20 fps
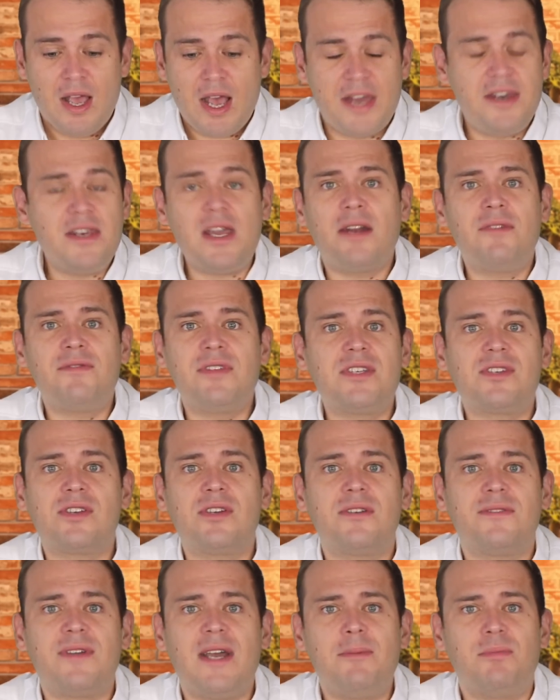And none of this
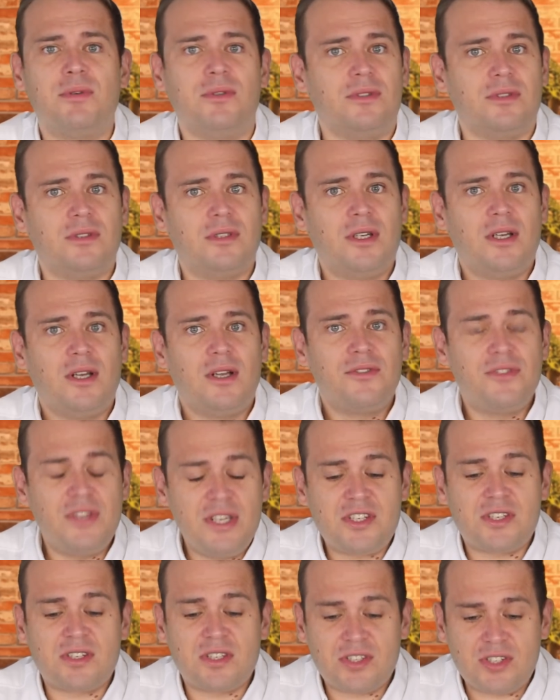could have happened.
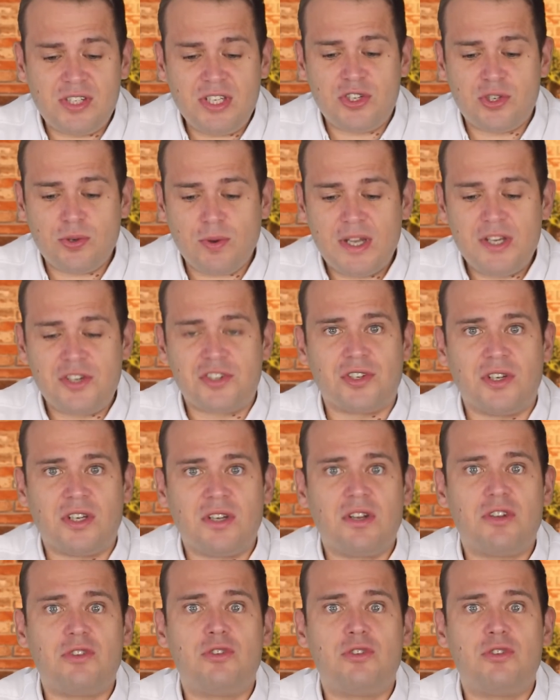This situation,